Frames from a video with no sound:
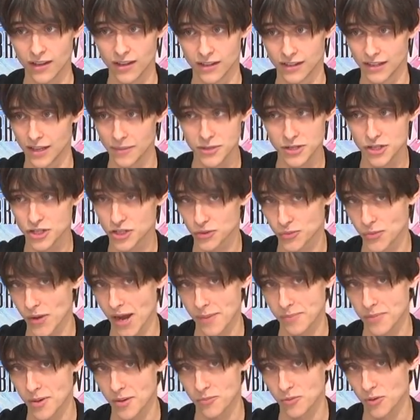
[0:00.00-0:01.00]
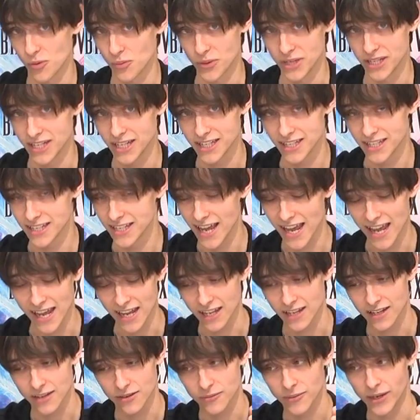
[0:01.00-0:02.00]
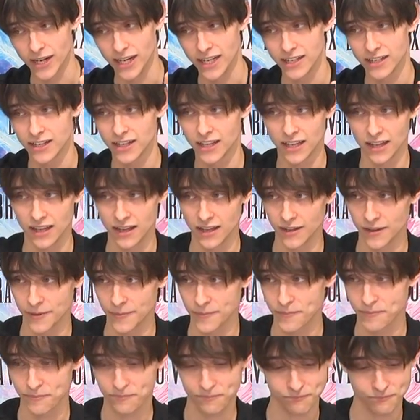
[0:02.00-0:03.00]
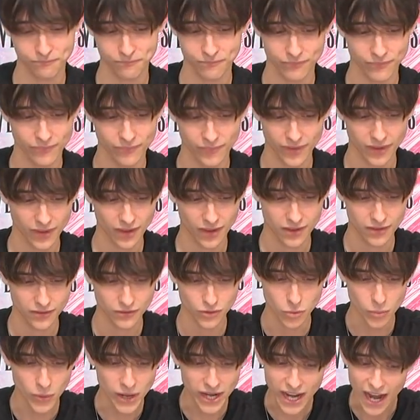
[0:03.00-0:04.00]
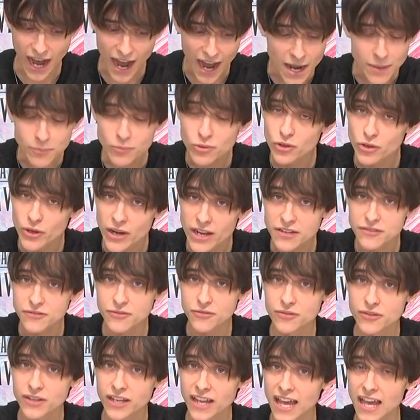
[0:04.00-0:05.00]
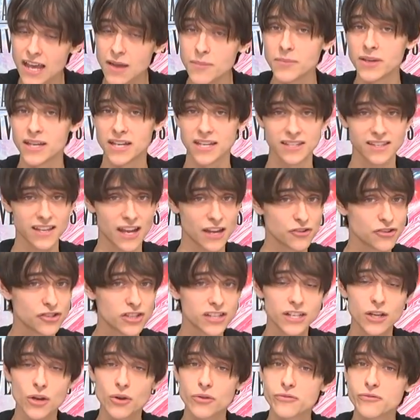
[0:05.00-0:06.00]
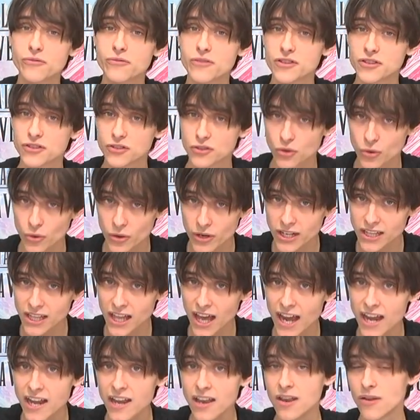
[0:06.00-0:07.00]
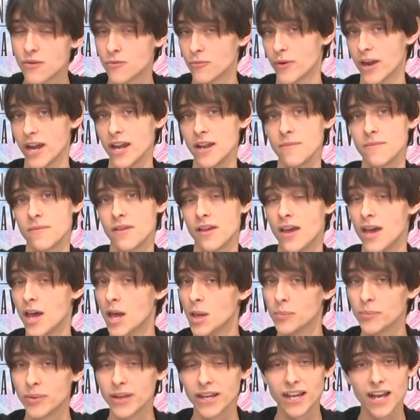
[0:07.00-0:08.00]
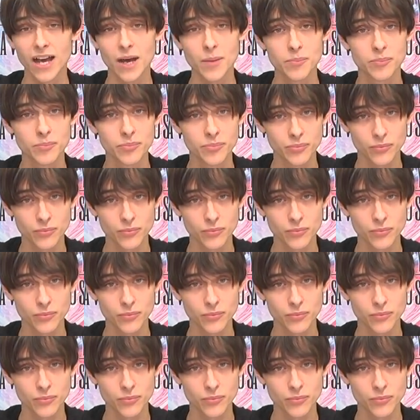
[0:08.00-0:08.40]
let me just wrap up what we did today, right? The way I progress through the game is I usually go through the storyline, right? Pick up